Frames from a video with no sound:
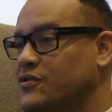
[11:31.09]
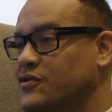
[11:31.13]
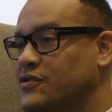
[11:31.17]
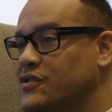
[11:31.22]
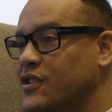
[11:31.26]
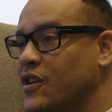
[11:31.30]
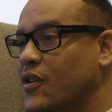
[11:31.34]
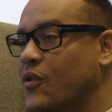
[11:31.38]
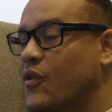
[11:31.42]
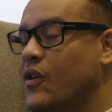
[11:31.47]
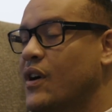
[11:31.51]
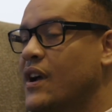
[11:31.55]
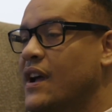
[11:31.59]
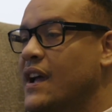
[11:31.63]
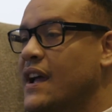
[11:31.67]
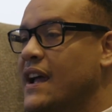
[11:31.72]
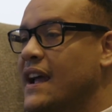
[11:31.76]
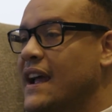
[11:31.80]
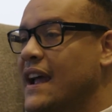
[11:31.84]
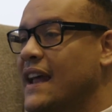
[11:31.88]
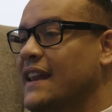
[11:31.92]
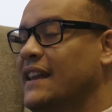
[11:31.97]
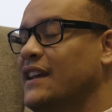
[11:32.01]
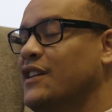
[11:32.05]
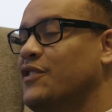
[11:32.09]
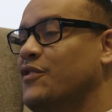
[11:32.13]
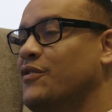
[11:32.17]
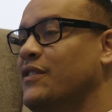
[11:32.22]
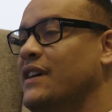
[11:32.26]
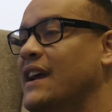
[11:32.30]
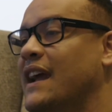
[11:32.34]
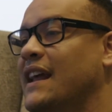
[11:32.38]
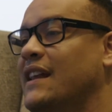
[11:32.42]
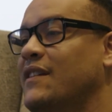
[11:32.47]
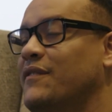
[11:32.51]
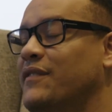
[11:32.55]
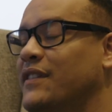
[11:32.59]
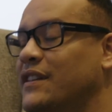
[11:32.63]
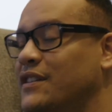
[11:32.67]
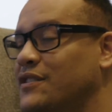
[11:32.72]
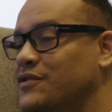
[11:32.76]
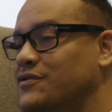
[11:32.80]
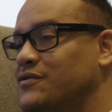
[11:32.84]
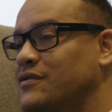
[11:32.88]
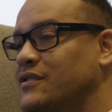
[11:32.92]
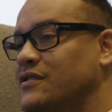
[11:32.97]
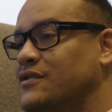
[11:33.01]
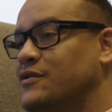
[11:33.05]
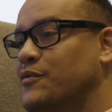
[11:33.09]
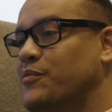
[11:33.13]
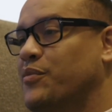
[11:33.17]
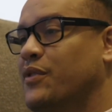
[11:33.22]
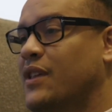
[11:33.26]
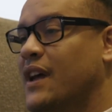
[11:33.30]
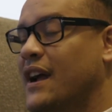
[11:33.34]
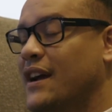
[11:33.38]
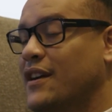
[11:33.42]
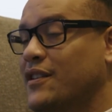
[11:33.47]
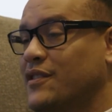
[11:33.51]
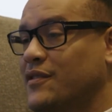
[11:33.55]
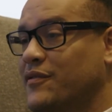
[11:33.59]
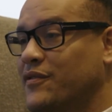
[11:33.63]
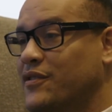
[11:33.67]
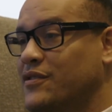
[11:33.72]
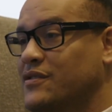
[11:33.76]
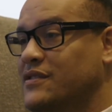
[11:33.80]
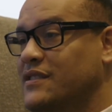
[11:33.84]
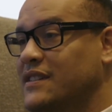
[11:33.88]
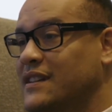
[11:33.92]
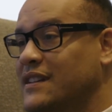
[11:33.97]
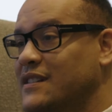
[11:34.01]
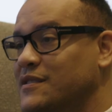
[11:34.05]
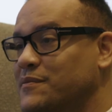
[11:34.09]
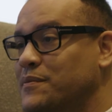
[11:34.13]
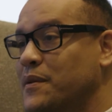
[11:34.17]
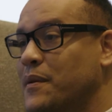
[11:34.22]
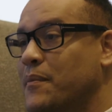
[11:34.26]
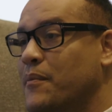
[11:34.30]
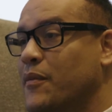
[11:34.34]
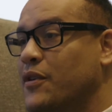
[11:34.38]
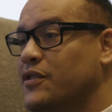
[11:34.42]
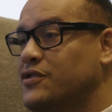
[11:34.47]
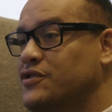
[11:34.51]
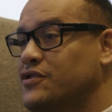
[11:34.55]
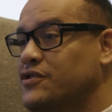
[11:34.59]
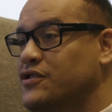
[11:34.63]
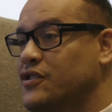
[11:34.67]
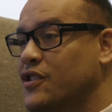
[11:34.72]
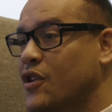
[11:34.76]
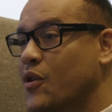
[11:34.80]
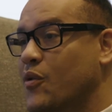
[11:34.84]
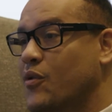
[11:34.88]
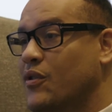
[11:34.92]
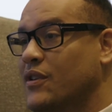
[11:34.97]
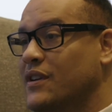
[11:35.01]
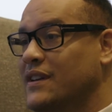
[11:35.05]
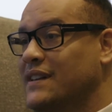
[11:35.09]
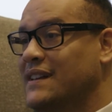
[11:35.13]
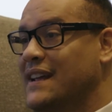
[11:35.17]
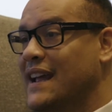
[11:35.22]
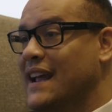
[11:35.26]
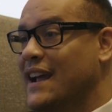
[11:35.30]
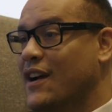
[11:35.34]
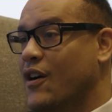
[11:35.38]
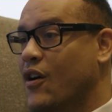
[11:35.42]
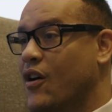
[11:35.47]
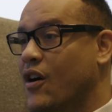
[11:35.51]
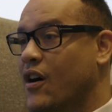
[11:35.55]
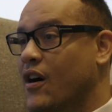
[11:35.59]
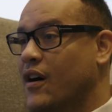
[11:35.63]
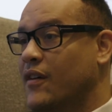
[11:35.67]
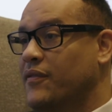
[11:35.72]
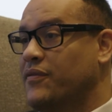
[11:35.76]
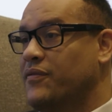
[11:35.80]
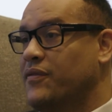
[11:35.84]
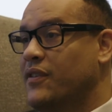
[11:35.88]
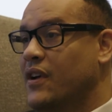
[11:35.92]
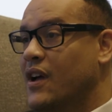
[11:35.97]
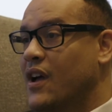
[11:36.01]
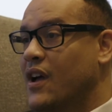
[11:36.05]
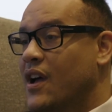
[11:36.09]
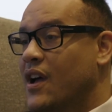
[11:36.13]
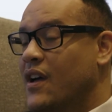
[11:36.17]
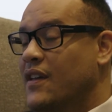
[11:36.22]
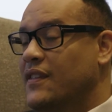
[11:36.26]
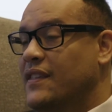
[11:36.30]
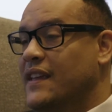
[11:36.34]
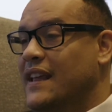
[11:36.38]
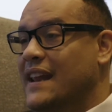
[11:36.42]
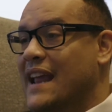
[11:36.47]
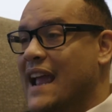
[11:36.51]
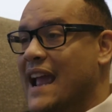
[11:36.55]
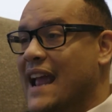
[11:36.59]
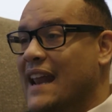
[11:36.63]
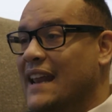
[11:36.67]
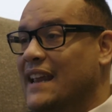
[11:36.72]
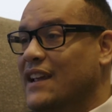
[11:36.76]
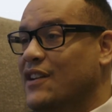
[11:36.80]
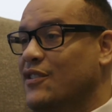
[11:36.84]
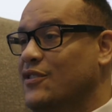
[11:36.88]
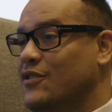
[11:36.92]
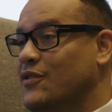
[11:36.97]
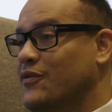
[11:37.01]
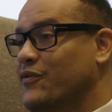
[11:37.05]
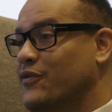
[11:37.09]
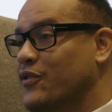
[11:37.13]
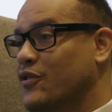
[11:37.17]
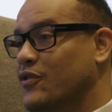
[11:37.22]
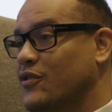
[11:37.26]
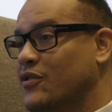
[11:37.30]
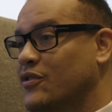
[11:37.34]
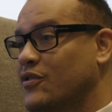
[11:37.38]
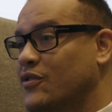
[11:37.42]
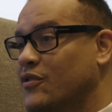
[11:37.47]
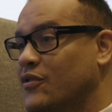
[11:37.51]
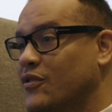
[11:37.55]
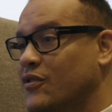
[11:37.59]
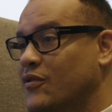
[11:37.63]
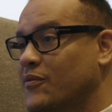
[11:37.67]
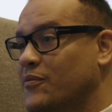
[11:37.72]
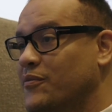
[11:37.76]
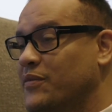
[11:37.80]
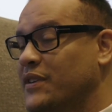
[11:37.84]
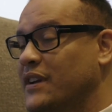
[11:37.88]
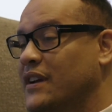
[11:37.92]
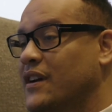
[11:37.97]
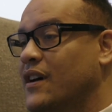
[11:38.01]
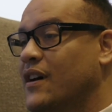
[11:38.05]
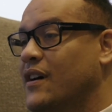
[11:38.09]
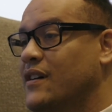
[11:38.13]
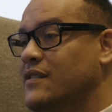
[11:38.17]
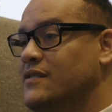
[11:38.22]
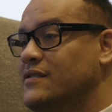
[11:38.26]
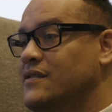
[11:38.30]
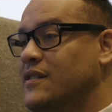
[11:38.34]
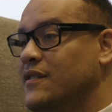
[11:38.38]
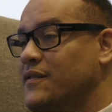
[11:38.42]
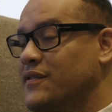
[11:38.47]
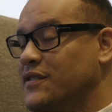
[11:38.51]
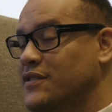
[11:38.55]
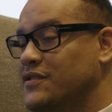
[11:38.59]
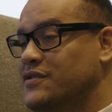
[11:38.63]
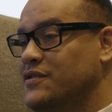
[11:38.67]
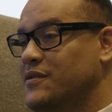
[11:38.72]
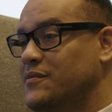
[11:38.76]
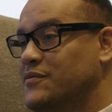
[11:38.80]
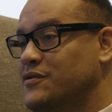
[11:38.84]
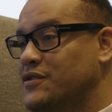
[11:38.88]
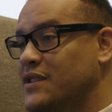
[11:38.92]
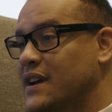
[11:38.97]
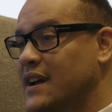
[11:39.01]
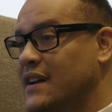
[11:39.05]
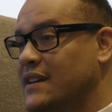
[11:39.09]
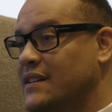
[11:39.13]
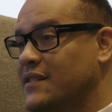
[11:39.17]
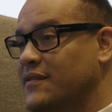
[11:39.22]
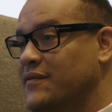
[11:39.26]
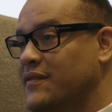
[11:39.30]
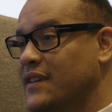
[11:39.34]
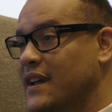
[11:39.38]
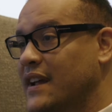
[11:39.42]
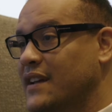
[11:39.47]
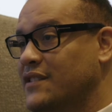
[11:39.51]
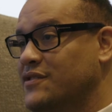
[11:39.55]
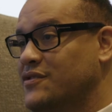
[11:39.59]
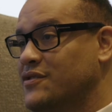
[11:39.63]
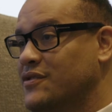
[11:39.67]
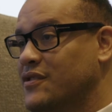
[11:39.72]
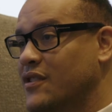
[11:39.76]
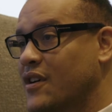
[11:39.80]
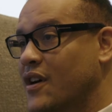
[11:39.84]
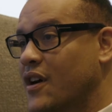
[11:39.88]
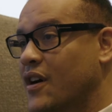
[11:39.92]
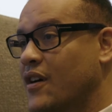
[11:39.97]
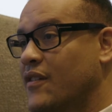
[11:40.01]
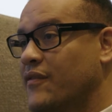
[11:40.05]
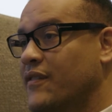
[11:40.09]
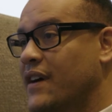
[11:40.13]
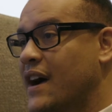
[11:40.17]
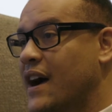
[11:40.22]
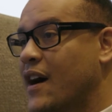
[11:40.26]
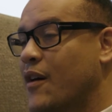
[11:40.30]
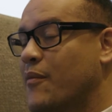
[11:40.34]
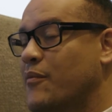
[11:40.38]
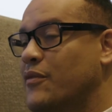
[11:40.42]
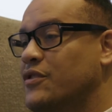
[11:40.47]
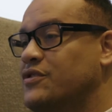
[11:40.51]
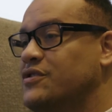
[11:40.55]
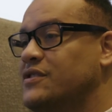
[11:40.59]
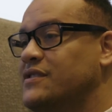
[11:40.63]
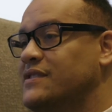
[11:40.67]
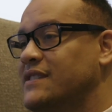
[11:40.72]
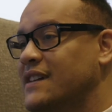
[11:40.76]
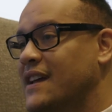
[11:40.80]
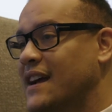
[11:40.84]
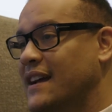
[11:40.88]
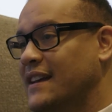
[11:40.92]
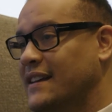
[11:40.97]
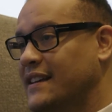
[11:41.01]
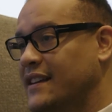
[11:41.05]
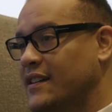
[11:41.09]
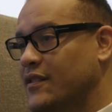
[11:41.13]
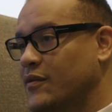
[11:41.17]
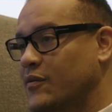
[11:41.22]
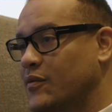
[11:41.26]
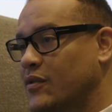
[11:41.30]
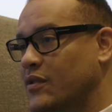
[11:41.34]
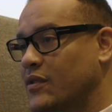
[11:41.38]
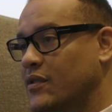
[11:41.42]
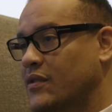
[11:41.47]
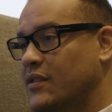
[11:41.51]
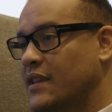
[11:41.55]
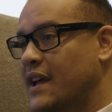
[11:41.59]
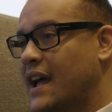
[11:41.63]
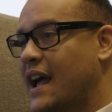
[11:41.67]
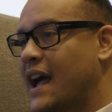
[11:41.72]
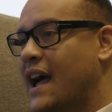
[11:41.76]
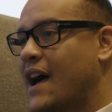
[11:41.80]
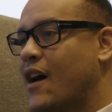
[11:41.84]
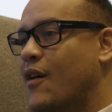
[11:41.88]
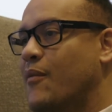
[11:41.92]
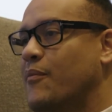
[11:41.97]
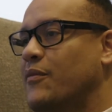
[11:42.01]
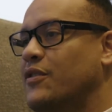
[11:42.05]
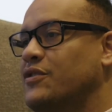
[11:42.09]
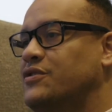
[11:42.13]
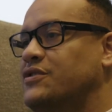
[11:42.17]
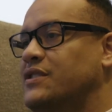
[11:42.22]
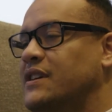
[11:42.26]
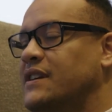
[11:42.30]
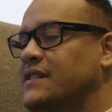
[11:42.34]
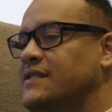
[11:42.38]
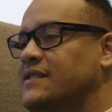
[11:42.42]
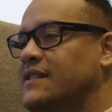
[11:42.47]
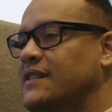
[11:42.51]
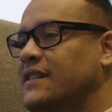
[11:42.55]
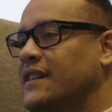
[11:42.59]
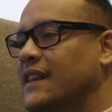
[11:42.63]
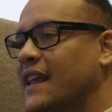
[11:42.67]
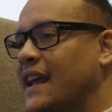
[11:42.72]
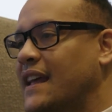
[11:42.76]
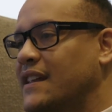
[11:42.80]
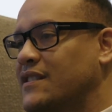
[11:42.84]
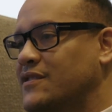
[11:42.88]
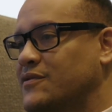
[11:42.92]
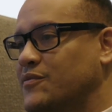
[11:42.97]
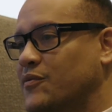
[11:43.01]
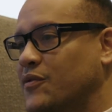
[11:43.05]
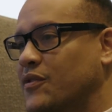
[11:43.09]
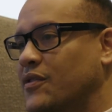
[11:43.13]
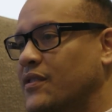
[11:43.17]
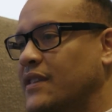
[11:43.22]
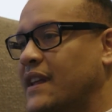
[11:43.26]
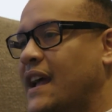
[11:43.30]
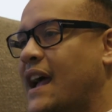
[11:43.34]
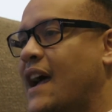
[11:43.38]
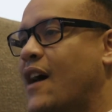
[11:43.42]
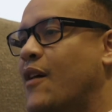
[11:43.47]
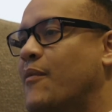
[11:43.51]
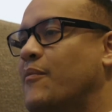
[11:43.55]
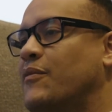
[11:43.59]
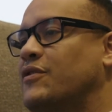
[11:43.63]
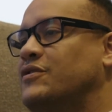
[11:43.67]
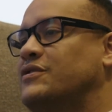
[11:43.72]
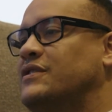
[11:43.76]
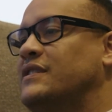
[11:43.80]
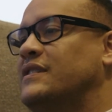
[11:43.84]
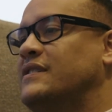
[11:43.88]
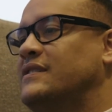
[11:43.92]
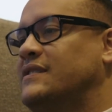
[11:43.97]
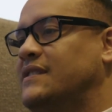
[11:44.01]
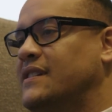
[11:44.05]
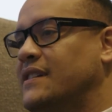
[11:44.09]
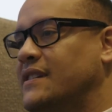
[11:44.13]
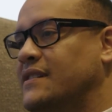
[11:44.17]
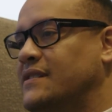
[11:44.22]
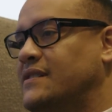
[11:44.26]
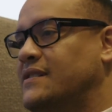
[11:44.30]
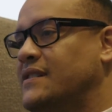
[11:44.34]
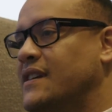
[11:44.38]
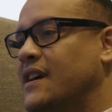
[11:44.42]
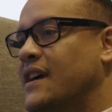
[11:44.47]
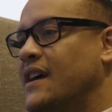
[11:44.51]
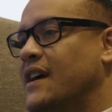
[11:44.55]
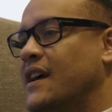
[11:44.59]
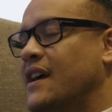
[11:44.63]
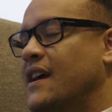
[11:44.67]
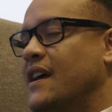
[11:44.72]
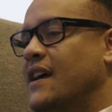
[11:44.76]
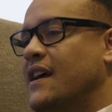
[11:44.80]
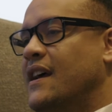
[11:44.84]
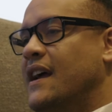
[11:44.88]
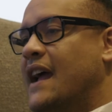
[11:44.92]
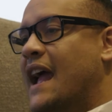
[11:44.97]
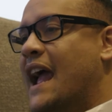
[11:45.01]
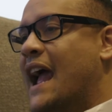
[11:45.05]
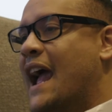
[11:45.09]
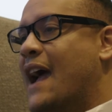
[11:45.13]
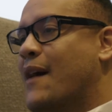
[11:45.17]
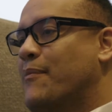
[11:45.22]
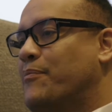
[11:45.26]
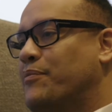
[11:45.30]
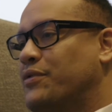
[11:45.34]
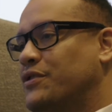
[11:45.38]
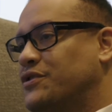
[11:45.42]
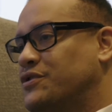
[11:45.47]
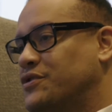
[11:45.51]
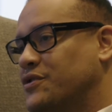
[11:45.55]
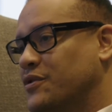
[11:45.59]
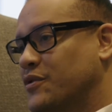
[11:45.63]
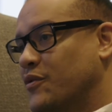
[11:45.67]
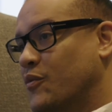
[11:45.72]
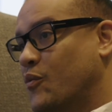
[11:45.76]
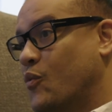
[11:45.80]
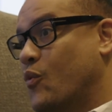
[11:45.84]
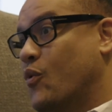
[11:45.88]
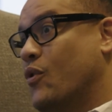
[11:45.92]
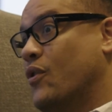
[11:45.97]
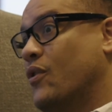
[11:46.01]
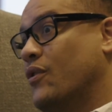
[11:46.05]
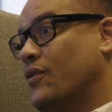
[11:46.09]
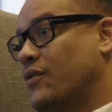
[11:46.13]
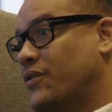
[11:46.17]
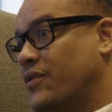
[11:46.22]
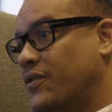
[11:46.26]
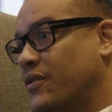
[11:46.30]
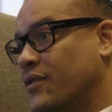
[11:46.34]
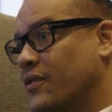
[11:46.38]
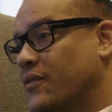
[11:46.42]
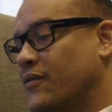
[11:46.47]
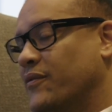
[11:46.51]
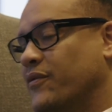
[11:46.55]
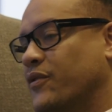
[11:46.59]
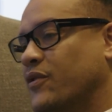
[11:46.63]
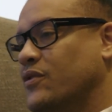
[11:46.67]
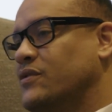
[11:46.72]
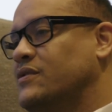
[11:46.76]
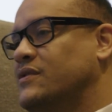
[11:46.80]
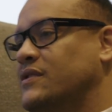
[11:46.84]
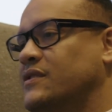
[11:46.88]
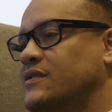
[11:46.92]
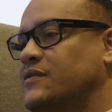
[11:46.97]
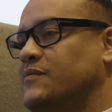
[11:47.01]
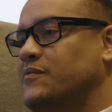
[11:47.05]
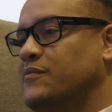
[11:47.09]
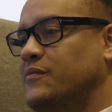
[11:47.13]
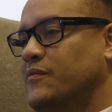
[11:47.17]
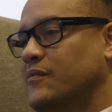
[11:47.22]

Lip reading: So in the creative industry, supplier diversity has been much slower to take off than any other vertical, because of the subjective nature of how much is an idea worth, how much is a lens worth, how much is this aperture worth versus